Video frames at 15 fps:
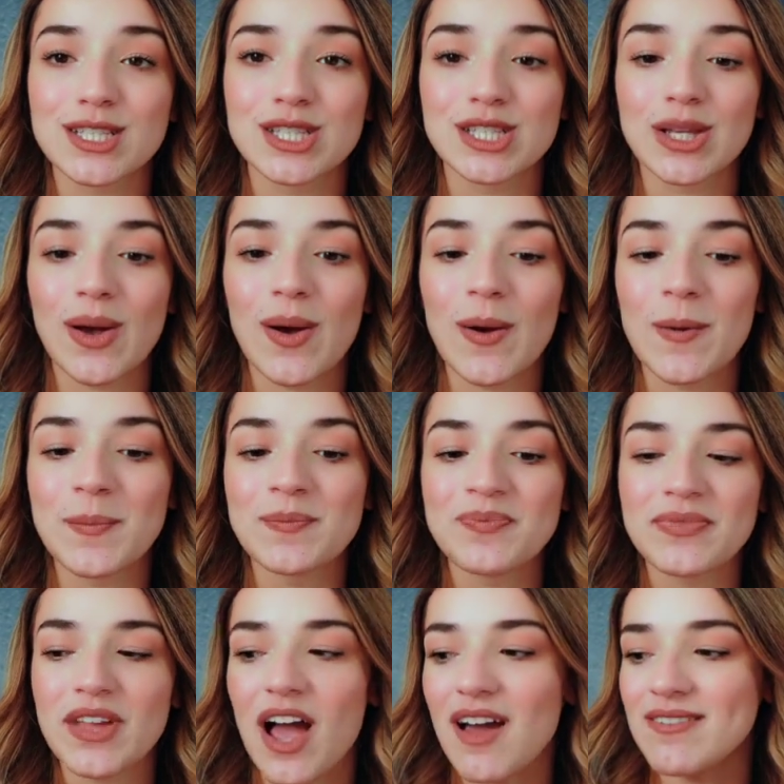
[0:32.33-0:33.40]
So
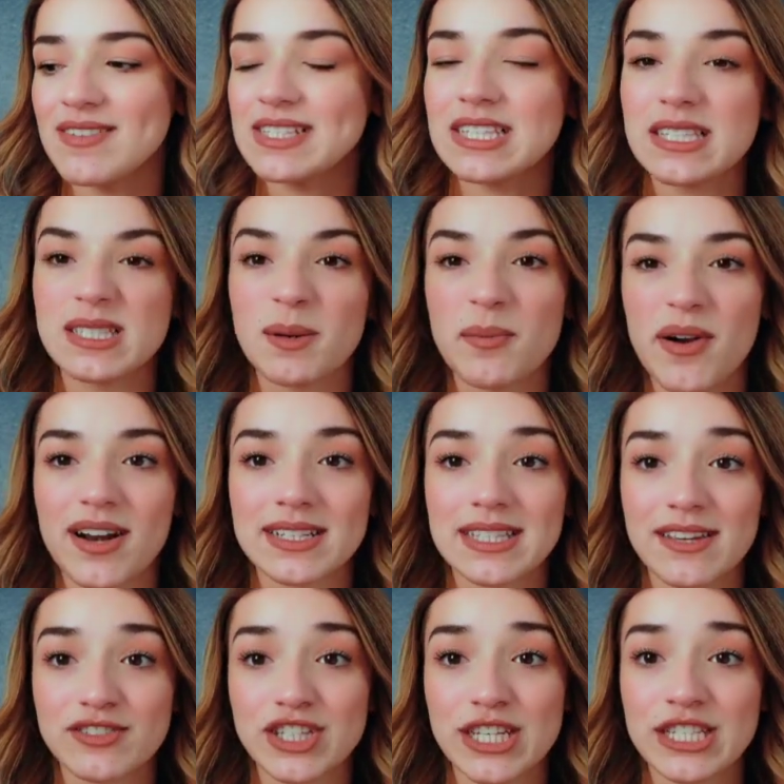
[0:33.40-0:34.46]
obviously some products
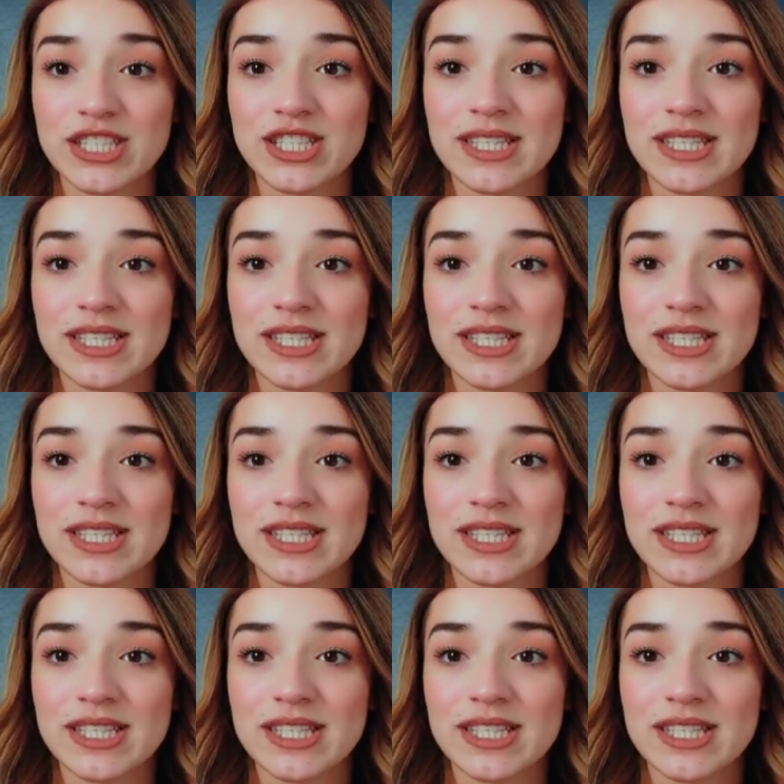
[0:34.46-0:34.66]
have changed